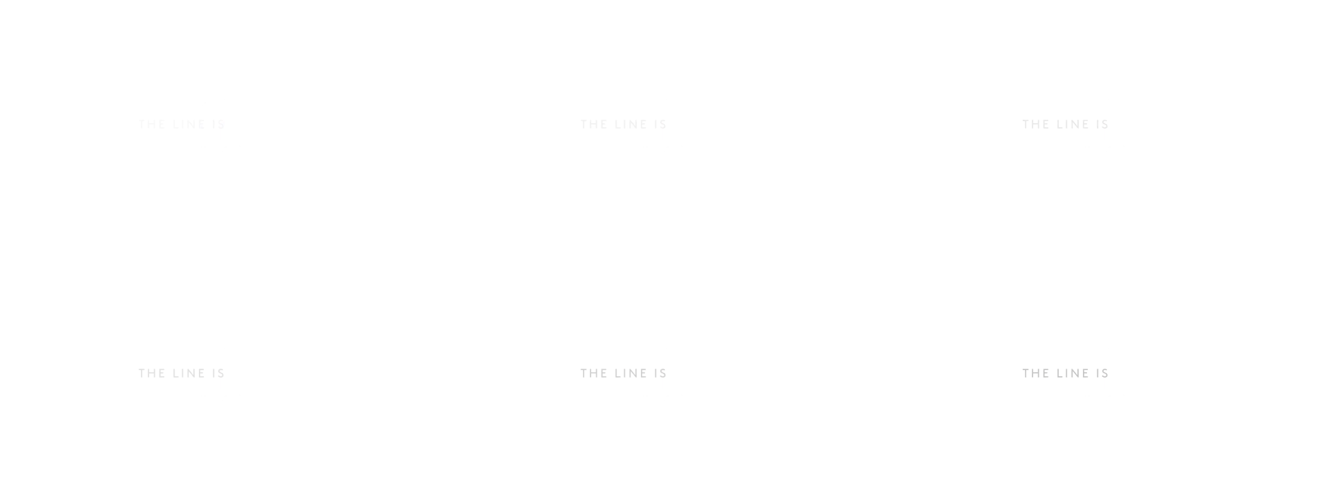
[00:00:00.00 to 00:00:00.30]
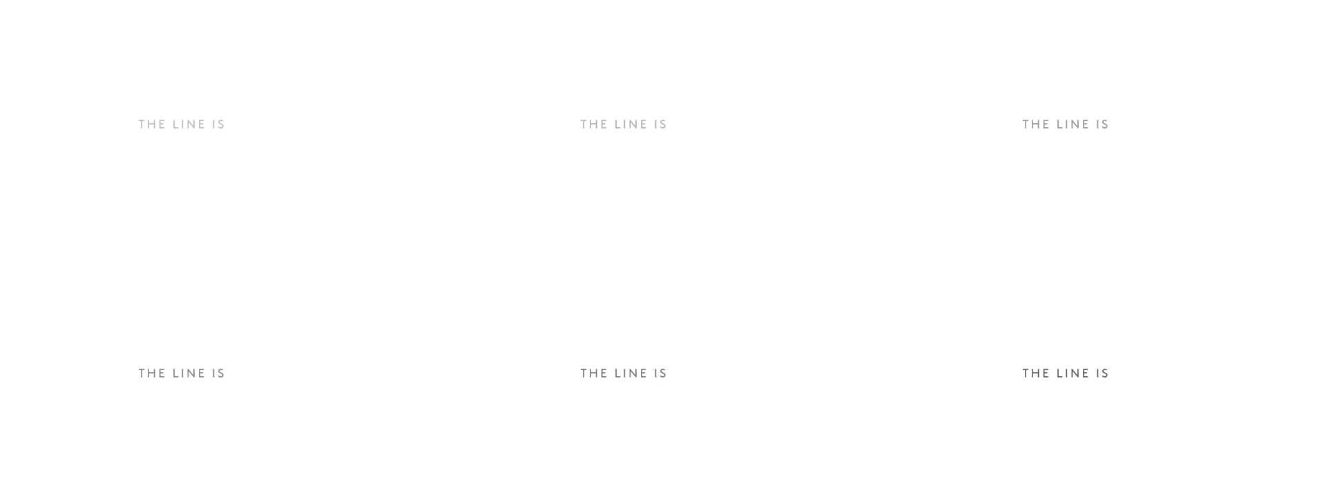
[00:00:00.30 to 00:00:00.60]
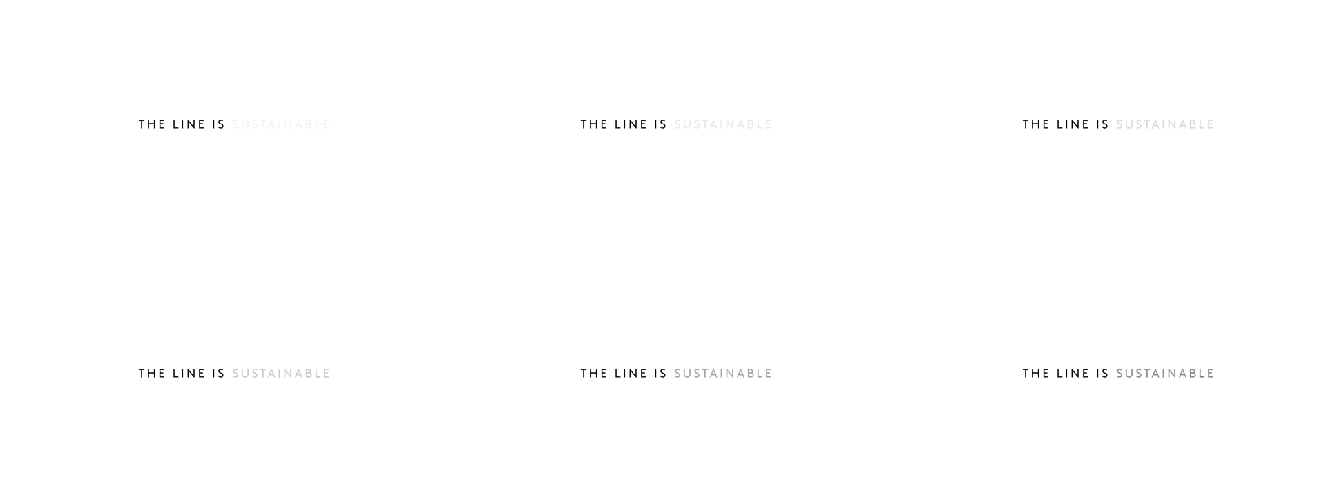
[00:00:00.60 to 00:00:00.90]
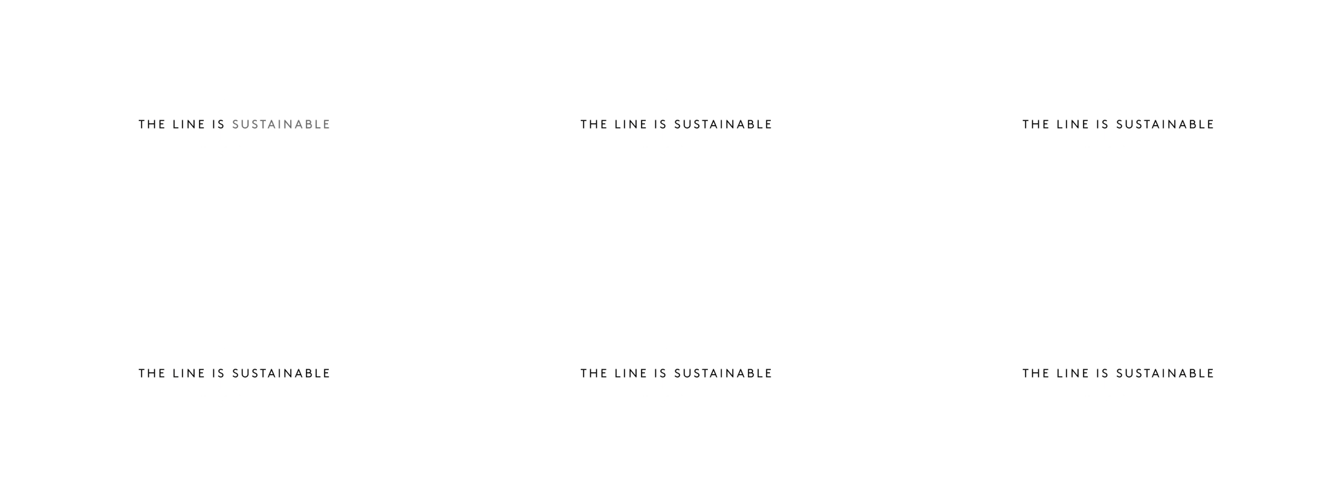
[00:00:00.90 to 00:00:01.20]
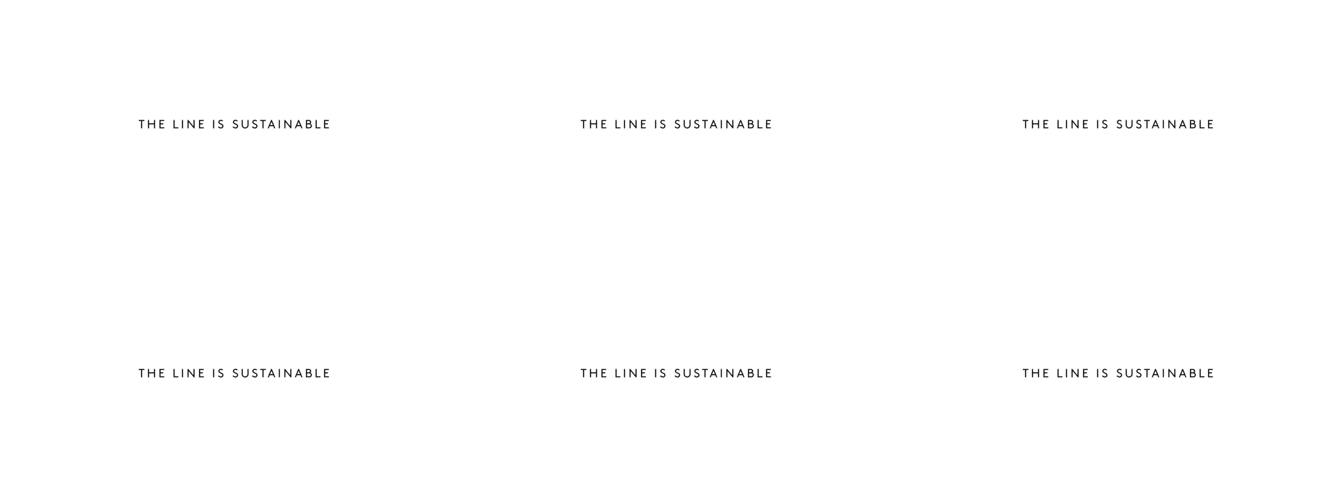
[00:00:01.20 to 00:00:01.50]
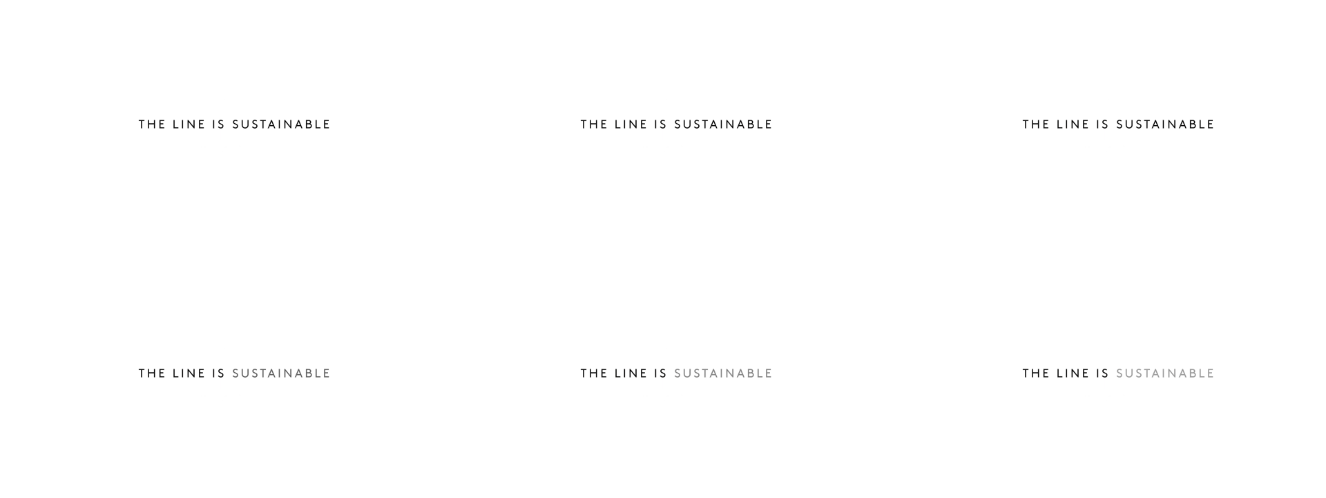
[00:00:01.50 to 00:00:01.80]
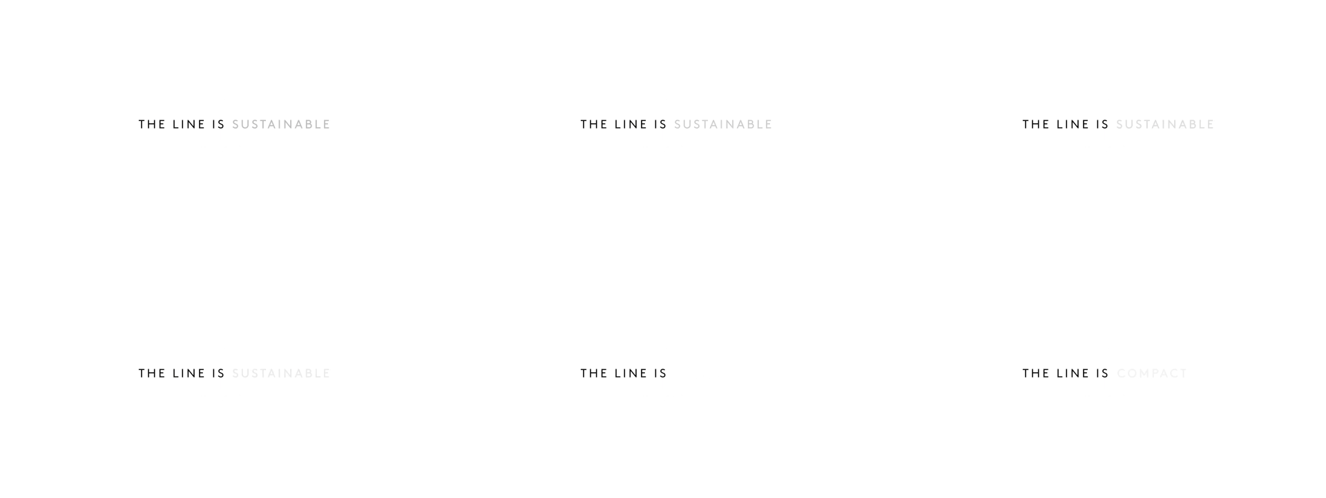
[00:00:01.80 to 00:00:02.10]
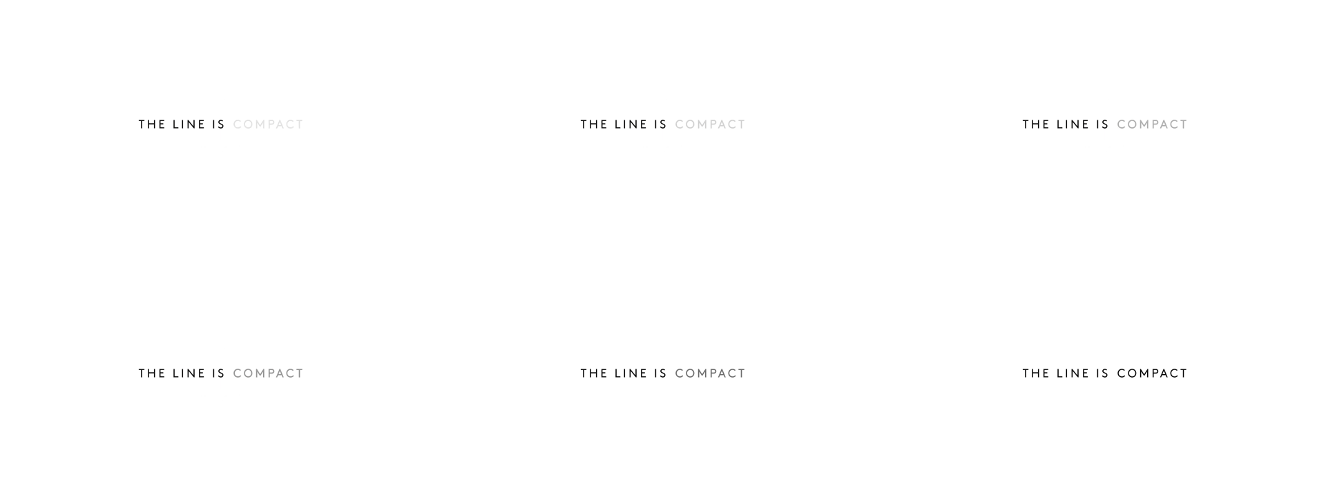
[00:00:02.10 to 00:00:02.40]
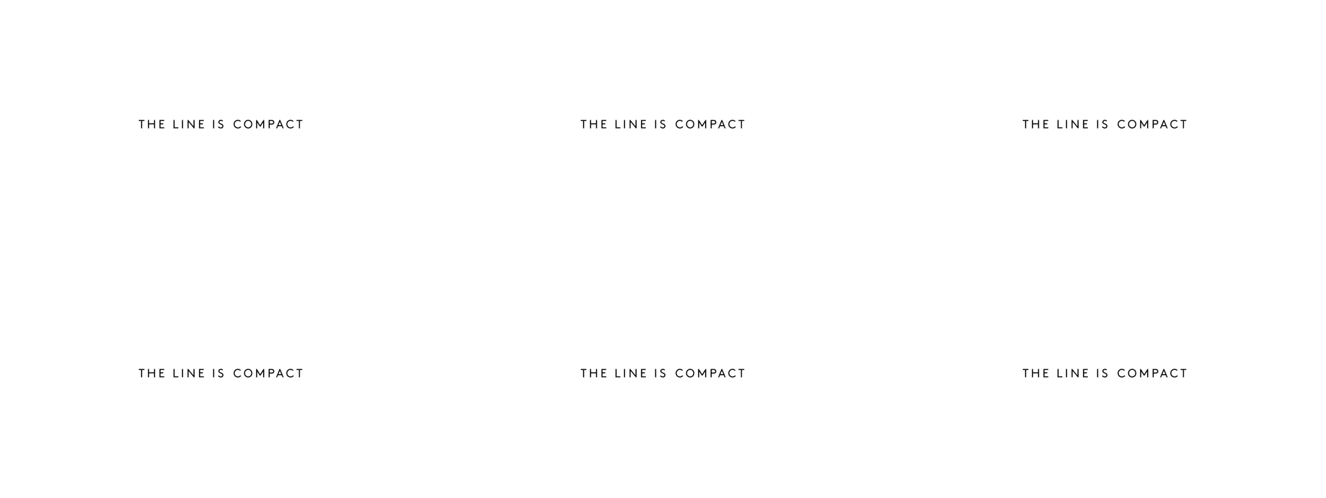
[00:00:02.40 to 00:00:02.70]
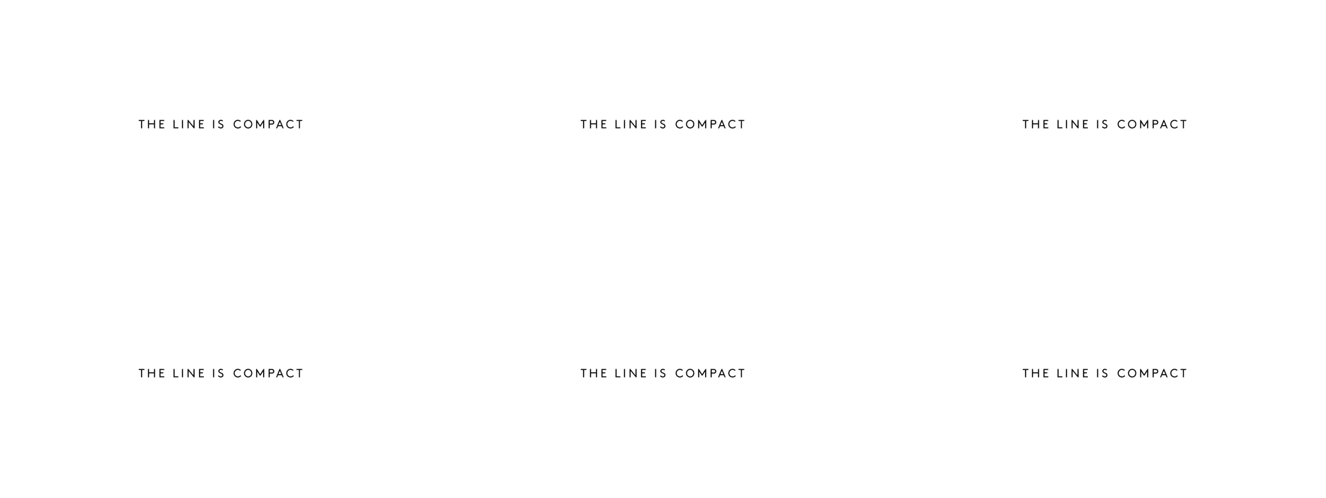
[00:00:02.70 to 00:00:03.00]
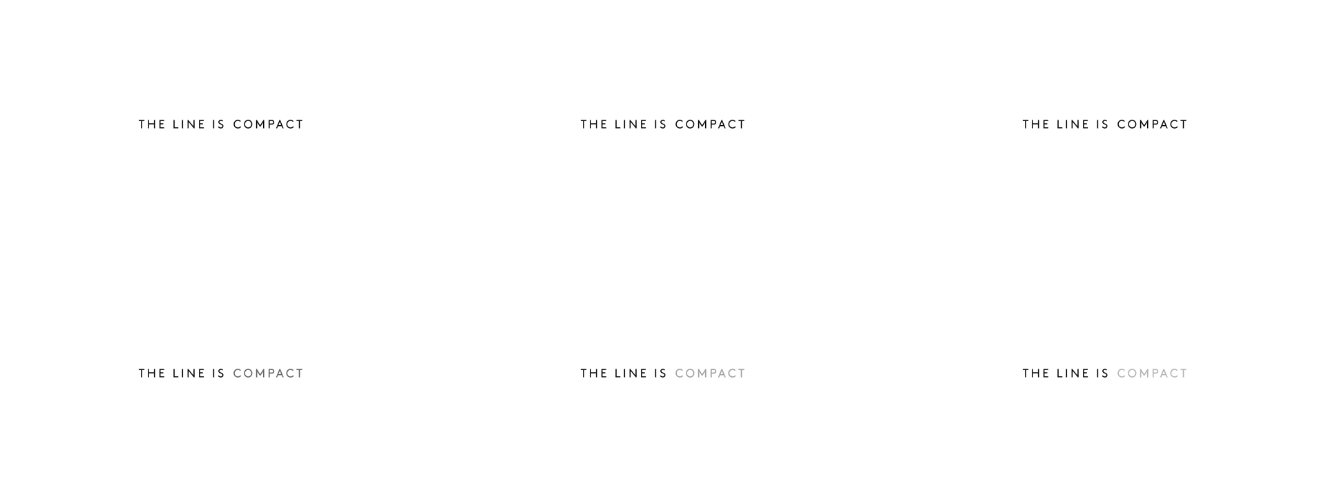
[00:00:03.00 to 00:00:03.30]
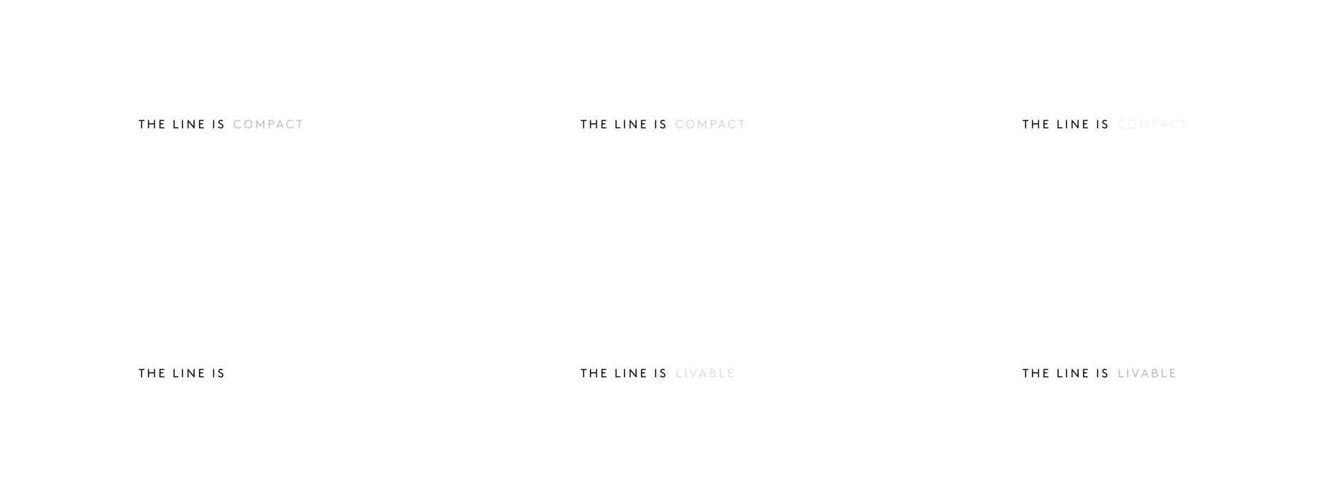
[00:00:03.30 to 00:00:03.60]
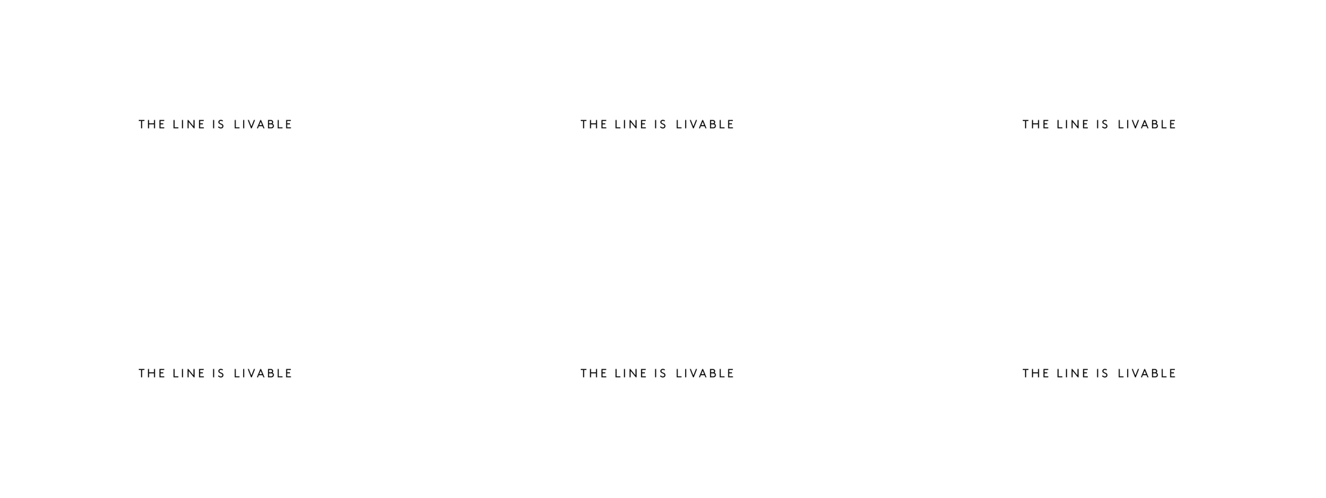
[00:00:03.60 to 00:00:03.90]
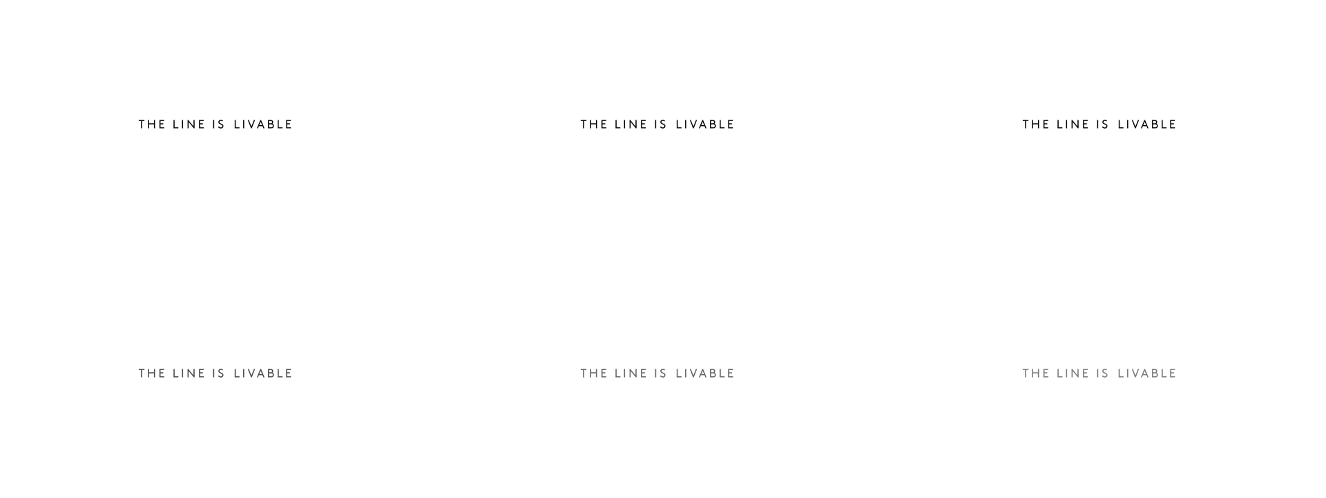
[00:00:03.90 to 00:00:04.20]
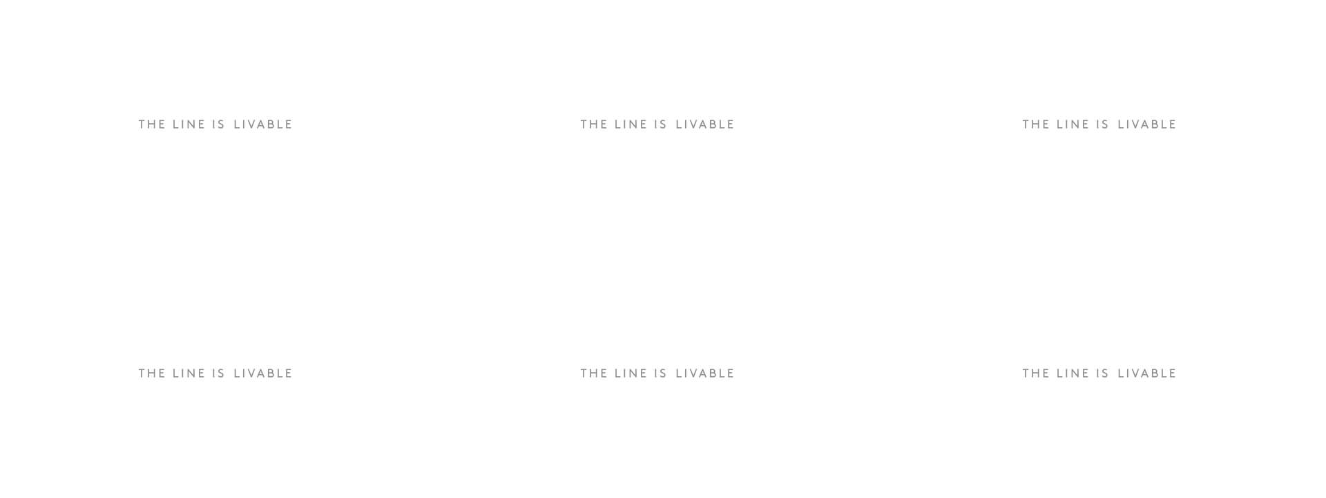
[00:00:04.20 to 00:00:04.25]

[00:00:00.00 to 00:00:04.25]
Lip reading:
(no speaker visible)